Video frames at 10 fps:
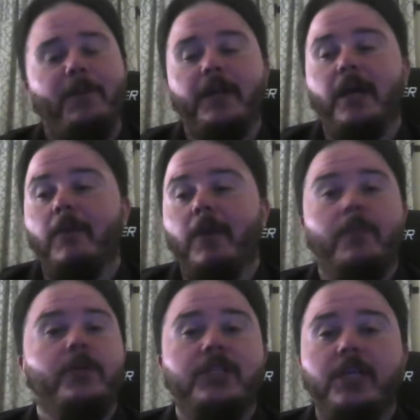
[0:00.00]
But
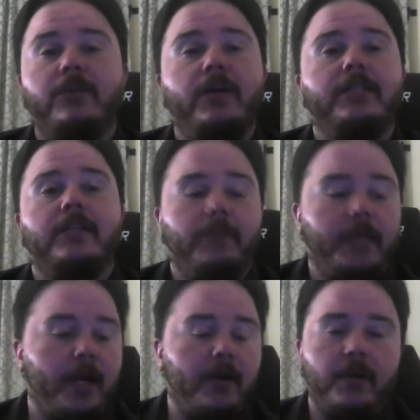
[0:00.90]
um, I appreciate you guys
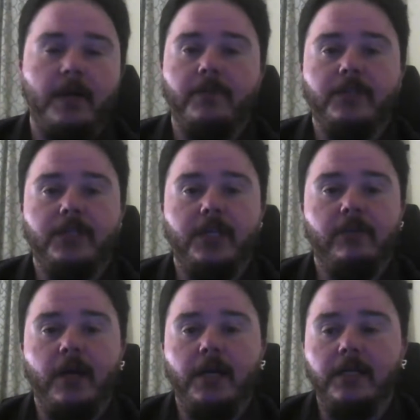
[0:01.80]
coming out. I
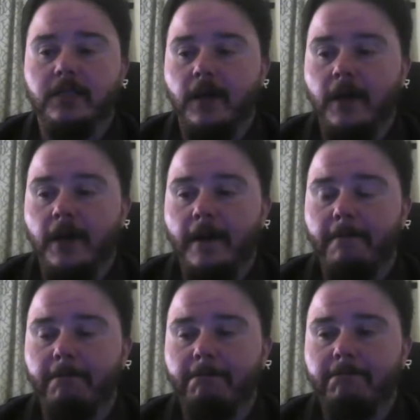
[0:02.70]
appreciate you guys,
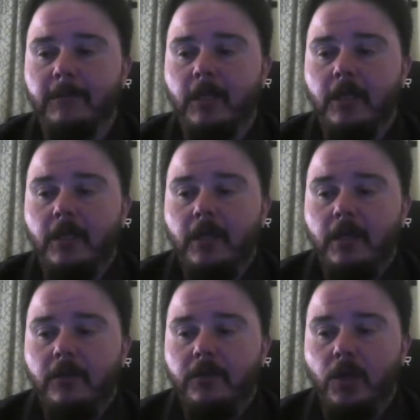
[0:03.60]
um,
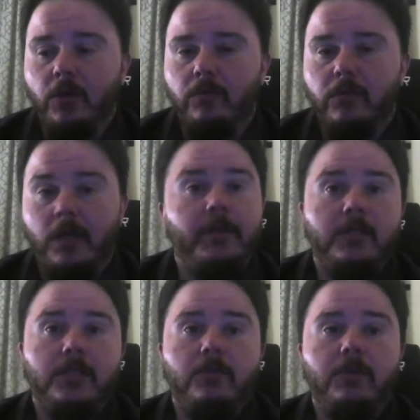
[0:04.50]
you know,
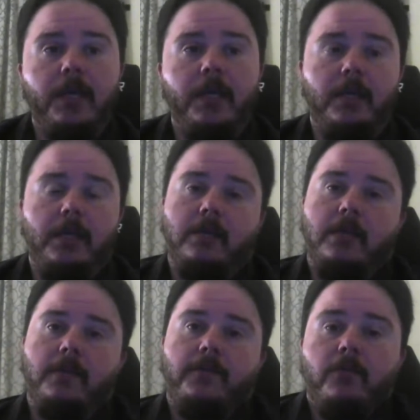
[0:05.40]
coming to this Q and A.
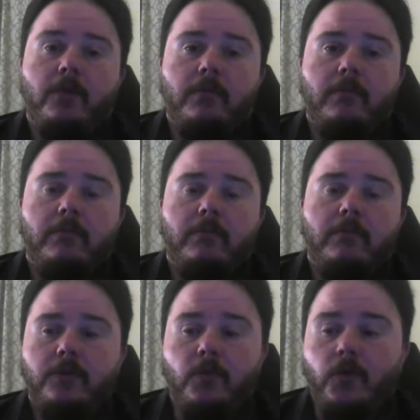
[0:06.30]
And and if you want
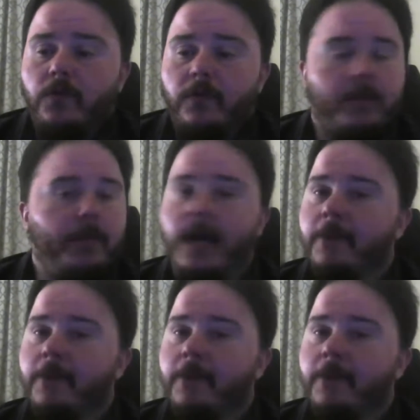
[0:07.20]
me to do more of them, I'm